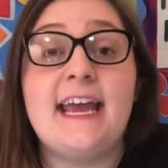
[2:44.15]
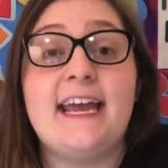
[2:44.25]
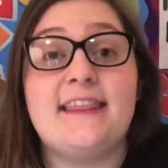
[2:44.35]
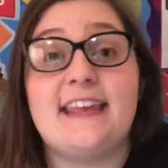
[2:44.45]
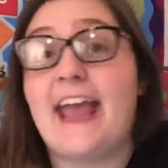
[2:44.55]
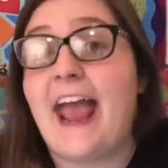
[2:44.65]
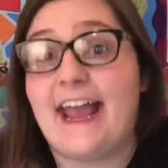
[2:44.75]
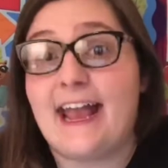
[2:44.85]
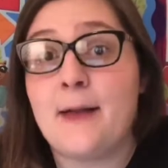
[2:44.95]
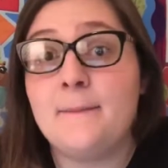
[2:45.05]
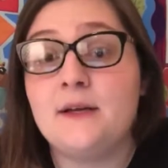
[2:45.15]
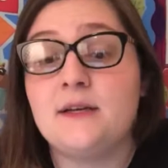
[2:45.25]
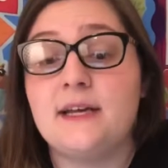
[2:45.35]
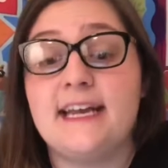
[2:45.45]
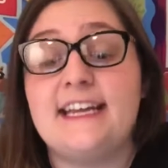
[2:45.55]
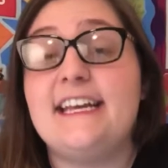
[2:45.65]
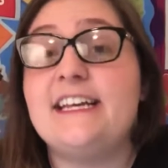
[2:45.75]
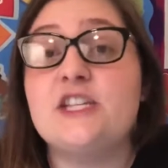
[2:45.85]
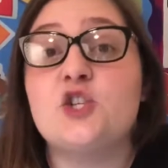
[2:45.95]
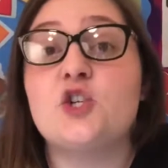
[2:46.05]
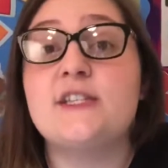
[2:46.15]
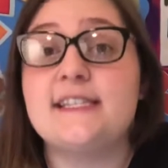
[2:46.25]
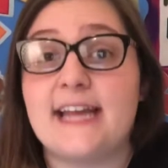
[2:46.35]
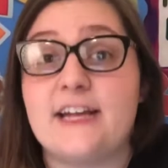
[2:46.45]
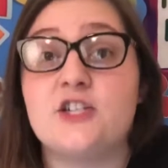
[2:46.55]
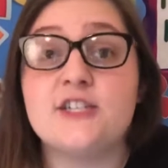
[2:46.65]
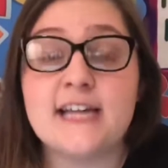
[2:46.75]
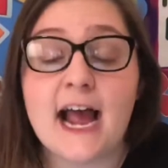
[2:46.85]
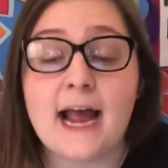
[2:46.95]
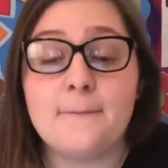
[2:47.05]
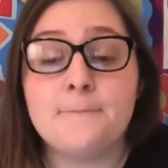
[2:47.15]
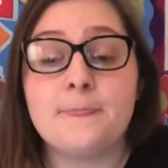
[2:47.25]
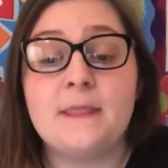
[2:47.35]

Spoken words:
in the AM in Eastern Standard Time,